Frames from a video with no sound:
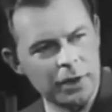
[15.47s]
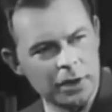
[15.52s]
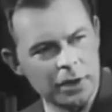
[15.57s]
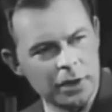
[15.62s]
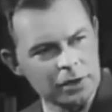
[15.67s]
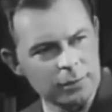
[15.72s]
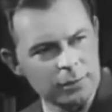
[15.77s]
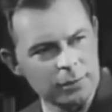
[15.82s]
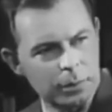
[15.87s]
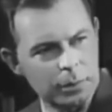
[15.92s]

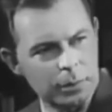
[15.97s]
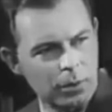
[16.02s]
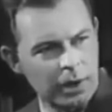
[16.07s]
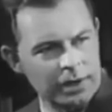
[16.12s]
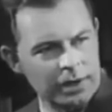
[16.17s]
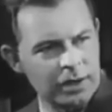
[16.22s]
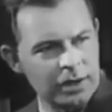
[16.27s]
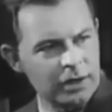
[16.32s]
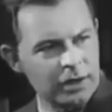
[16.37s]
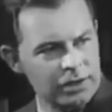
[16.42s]

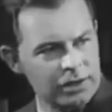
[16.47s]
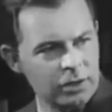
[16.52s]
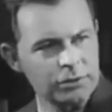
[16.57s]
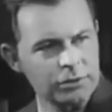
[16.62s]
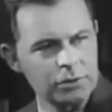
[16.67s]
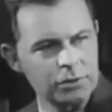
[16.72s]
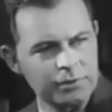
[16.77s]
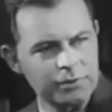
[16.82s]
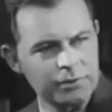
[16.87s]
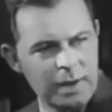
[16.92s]
vulnerable point in
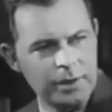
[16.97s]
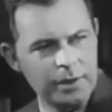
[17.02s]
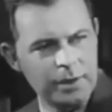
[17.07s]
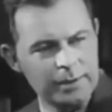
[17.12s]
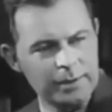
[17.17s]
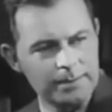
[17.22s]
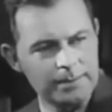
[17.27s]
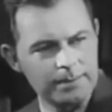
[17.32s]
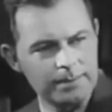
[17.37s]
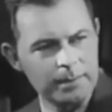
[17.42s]
our social
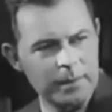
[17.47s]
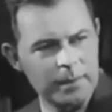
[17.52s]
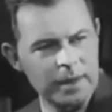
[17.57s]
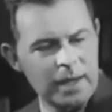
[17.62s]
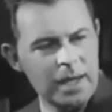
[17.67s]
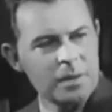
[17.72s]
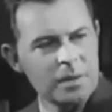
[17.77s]
fabric.